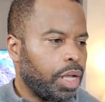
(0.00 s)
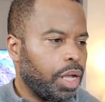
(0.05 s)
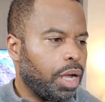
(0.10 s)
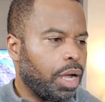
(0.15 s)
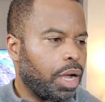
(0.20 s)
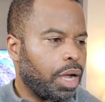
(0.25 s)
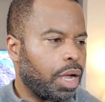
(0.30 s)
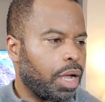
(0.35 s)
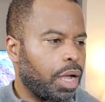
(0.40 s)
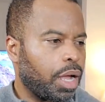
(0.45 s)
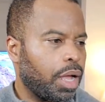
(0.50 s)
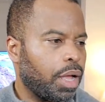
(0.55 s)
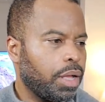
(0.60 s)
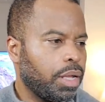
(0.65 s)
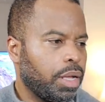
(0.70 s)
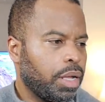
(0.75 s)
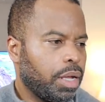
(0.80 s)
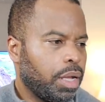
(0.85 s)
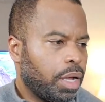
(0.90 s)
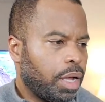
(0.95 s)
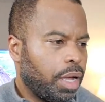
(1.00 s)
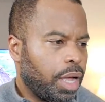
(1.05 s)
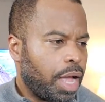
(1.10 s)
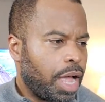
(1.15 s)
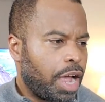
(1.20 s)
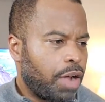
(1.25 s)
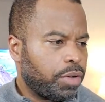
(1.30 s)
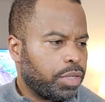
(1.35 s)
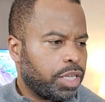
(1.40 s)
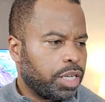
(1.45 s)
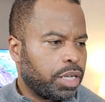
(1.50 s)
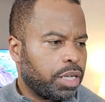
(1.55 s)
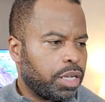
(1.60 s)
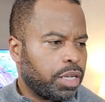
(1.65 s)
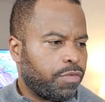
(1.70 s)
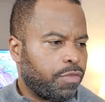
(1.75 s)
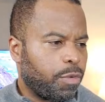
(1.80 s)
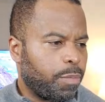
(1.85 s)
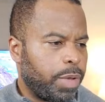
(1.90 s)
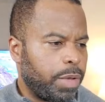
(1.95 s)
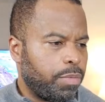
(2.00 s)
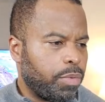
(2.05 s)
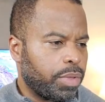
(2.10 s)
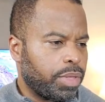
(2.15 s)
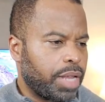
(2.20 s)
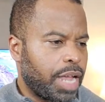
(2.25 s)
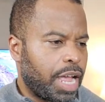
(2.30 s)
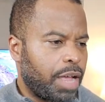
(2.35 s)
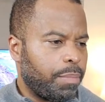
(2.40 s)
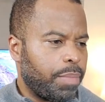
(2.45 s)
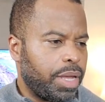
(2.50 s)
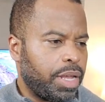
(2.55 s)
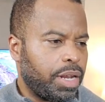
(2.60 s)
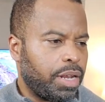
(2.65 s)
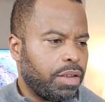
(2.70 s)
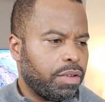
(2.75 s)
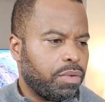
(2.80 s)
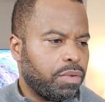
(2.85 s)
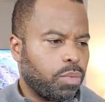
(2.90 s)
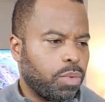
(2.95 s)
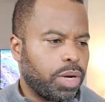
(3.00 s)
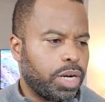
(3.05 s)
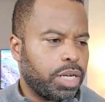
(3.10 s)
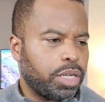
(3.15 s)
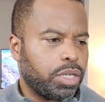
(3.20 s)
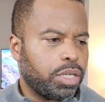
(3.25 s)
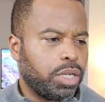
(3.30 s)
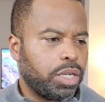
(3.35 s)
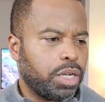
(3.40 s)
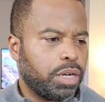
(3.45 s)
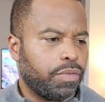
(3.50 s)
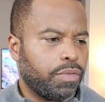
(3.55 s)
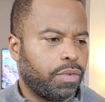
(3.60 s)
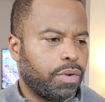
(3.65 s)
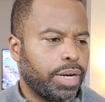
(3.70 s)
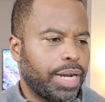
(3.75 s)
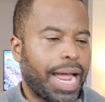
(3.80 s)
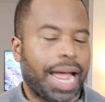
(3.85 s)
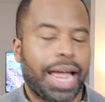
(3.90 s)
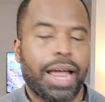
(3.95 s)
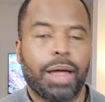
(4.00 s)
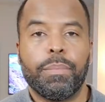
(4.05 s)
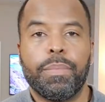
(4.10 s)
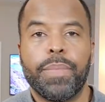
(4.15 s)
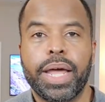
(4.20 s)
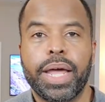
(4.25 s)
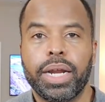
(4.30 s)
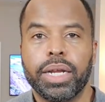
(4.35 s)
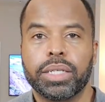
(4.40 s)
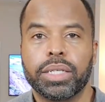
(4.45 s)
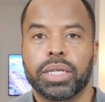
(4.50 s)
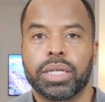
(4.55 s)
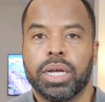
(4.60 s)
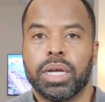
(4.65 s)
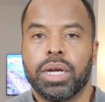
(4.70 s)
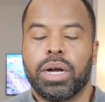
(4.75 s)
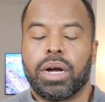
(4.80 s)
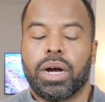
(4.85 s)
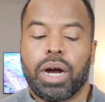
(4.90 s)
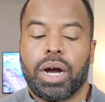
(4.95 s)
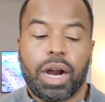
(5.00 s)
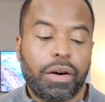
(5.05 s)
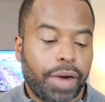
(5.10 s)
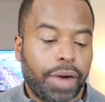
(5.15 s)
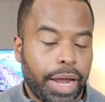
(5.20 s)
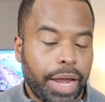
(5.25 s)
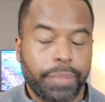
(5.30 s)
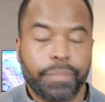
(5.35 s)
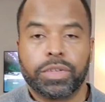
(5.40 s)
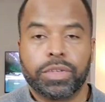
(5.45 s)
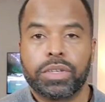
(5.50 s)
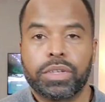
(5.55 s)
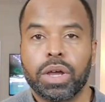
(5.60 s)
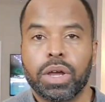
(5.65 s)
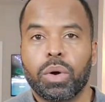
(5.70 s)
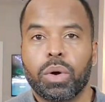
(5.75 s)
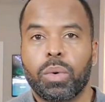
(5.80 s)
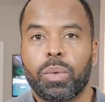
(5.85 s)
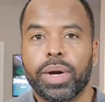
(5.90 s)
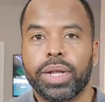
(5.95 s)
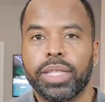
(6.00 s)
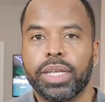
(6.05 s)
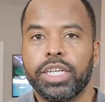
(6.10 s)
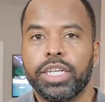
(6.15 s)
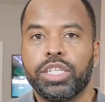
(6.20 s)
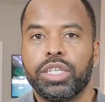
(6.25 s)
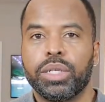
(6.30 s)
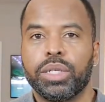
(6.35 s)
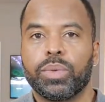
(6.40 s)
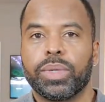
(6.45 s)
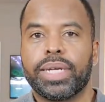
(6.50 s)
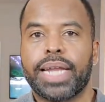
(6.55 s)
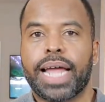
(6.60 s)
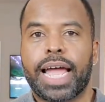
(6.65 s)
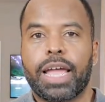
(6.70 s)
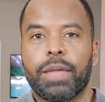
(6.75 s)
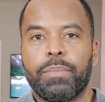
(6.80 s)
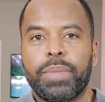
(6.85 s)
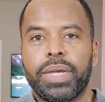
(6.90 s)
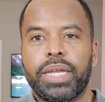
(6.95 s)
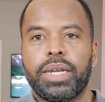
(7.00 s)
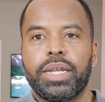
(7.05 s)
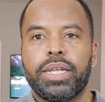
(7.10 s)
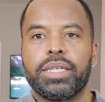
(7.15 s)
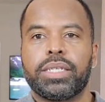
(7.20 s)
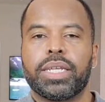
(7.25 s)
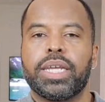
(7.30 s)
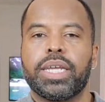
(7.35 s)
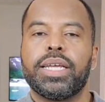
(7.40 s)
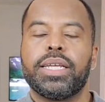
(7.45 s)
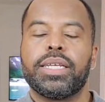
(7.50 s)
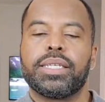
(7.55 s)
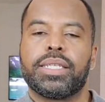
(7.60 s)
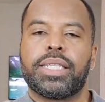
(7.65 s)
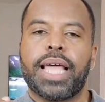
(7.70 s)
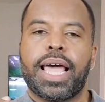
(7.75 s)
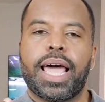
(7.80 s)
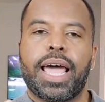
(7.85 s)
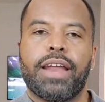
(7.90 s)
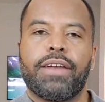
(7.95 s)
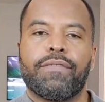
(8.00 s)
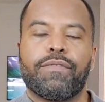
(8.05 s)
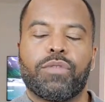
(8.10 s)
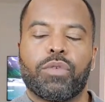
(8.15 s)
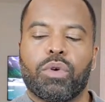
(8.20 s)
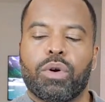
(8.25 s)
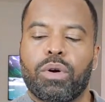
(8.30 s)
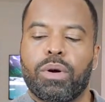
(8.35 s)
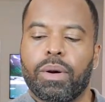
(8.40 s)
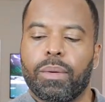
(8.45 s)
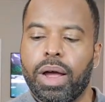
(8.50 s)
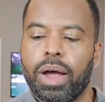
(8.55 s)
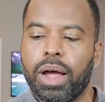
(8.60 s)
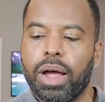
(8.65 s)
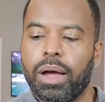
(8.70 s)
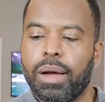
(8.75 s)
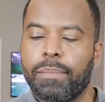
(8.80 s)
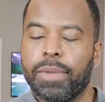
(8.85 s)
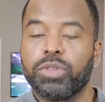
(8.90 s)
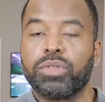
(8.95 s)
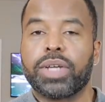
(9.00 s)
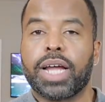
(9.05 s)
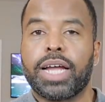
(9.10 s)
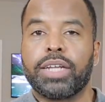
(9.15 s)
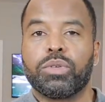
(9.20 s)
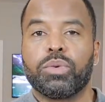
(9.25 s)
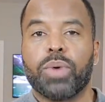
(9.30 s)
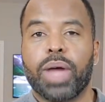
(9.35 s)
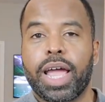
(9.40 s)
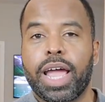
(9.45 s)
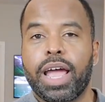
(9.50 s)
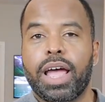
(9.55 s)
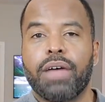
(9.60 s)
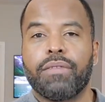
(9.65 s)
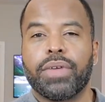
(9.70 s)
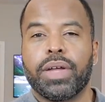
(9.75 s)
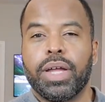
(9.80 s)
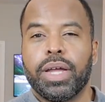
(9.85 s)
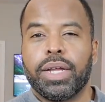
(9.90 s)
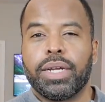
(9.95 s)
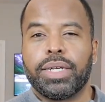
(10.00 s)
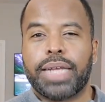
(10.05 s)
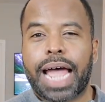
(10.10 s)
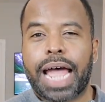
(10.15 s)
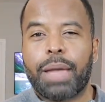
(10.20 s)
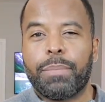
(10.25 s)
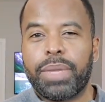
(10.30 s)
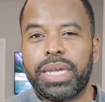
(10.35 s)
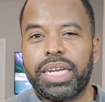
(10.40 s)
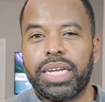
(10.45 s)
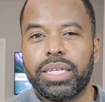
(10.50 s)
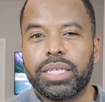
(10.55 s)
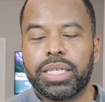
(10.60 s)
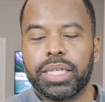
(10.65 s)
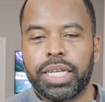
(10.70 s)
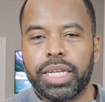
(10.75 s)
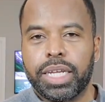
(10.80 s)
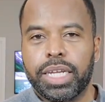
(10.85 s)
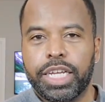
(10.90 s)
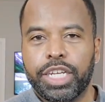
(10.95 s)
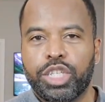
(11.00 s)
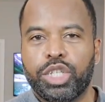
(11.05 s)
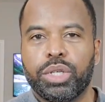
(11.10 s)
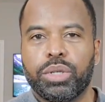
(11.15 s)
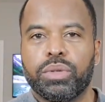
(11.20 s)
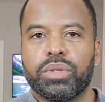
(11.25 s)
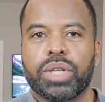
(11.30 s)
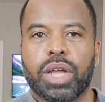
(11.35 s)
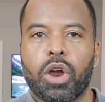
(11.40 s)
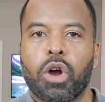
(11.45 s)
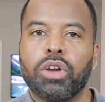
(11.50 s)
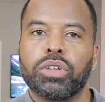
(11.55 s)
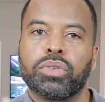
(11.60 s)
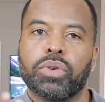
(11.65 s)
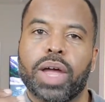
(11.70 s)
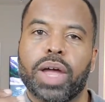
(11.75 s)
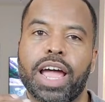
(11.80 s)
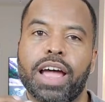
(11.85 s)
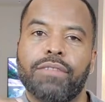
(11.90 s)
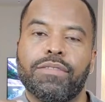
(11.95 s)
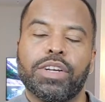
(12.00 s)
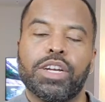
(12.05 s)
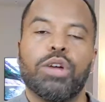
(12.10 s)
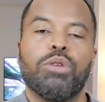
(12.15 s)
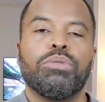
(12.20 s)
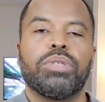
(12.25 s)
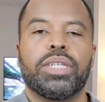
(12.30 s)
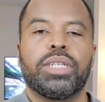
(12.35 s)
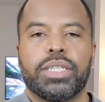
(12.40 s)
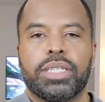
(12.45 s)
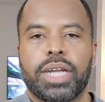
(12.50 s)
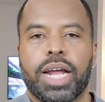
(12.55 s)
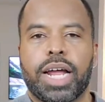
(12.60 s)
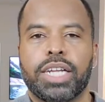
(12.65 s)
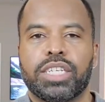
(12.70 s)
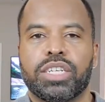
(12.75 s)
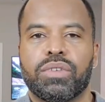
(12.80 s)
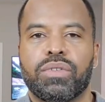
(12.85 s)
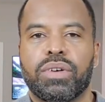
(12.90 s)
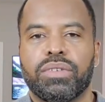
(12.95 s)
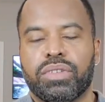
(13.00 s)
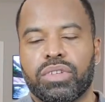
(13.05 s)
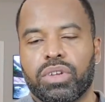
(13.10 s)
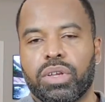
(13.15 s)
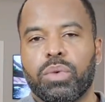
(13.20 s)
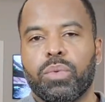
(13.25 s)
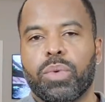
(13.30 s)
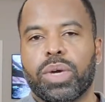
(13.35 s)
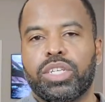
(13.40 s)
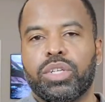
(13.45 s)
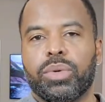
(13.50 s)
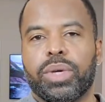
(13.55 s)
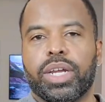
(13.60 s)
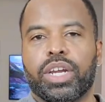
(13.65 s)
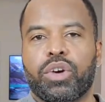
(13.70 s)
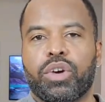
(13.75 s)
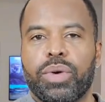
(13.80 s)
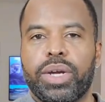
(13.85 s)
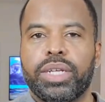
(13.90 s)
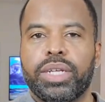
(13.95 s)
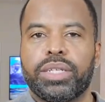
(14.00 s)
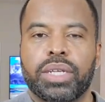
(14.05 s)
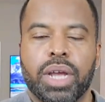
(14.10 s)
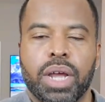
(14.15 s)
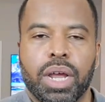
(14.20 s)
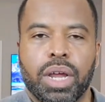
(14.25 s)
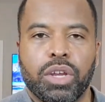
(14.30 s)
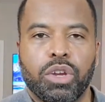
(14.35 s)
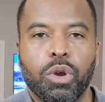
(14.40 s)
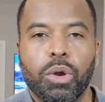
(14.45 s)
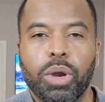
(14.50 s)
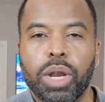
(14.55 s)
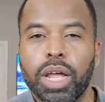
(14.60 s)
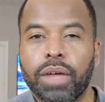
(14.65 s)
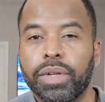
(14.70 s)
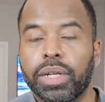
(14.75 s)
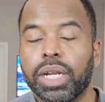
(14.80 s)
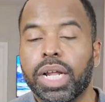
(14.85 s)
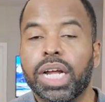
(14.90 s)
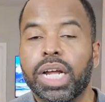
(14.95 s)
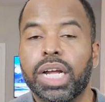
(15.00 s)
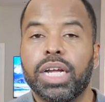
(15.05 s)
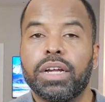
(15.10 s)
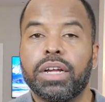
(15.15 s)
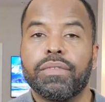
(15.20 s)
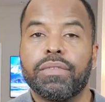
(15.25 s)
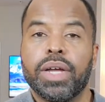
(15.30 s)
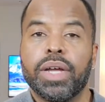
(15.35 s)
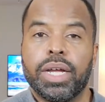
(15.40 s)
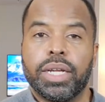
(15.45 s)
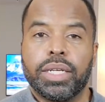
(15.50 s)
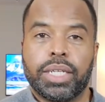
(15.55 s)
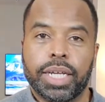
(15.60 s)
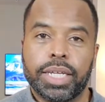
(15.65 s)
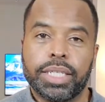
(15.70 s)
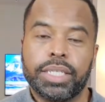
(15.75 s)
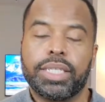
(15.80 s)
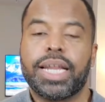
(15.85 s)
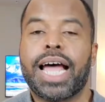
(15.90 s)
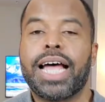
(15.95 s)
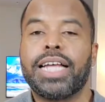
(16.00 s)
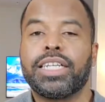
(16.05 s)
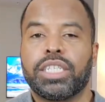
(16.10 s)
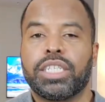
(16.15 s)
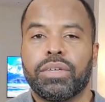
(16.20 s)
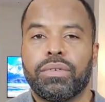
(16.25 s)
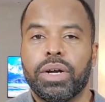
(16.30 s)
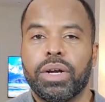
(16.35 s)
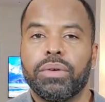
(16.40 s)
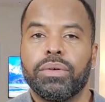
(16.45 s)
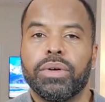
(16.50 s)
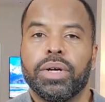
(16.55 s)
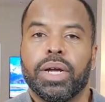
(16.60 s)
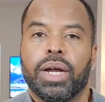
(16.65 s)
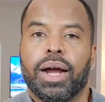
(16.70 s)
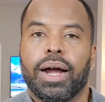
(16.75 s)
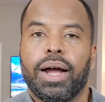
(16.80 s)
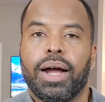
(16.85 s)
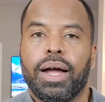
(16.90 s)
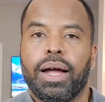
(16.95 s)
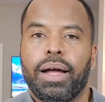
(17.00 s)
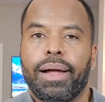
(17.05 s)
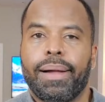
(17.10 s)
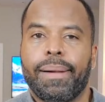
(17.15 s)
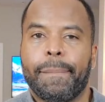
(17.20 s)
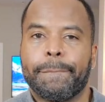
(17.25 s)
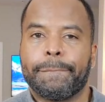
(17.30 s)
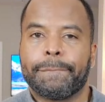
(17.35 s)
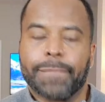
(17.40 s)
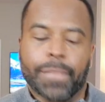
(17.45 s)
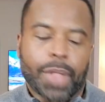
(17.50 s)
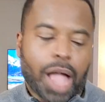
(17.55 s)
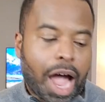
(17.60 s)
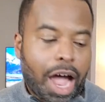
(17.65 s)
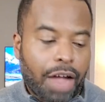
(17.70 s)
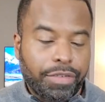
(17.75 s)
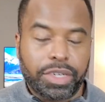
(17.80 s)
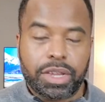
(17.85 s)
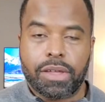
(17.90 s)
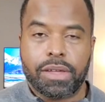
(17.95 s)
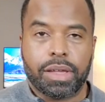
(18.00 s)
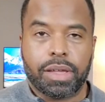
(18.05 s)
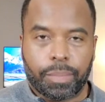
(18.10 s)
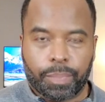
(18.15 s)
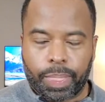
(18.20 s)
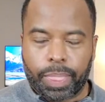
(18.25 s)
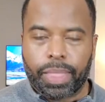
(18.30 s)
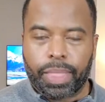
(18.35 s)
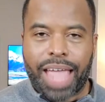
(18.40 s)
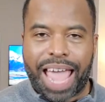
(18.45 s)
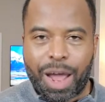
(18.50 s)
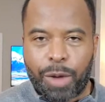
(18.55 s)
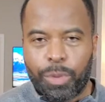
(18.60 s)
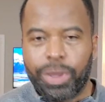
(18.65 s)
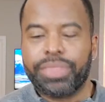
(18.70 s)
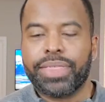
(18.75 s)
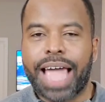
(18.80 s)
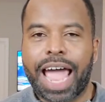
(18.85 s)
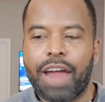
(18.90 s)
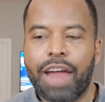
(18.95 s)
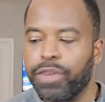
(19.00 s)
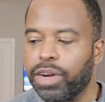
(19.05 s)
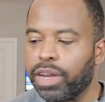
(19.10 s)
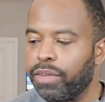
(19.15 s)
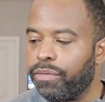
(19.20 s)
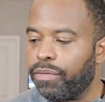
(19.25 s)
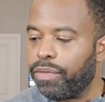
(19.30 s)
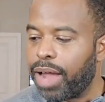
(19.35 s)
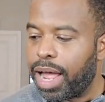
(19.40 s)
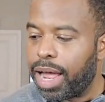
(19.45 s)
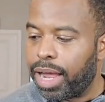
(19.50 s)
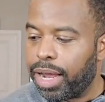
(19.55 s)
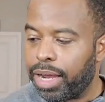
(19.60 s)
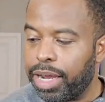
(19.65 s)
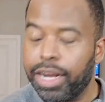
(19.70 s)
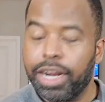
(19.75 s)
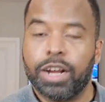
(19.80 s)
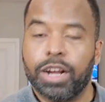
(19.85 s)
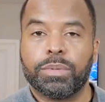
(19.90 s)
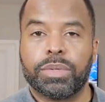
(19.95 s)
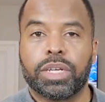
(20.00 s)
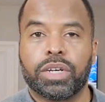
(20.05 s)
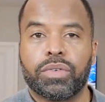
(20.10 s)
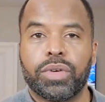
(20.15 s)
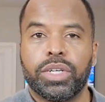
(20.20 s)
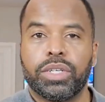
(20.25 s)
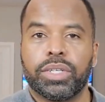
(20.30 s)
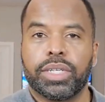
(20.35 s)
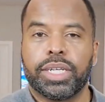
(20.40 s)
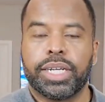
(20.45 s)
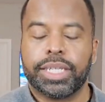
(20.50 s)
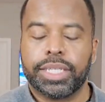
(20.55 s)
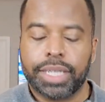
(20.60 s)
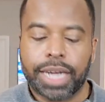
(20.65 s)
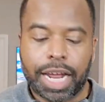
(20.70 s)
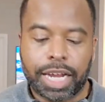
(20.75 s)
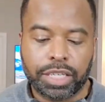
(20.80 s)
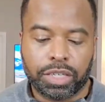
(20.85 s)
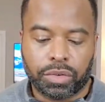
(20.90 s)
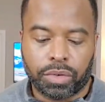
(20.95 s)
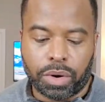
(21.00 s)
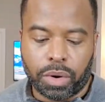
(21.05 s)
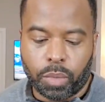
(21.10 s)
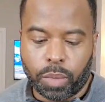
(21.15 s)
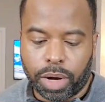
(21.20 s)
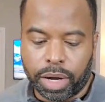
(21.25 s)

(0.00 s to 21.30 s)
Uh, how is it good for people with diabetes? What is good for diabetics? All right. So one of the issues with diabetes is that for uh, most guys who have diabetes issues, they also have low testosterone. So you want to increase your level of testosterone. Um, obviously, with African Fly, it helps increase your testosterone.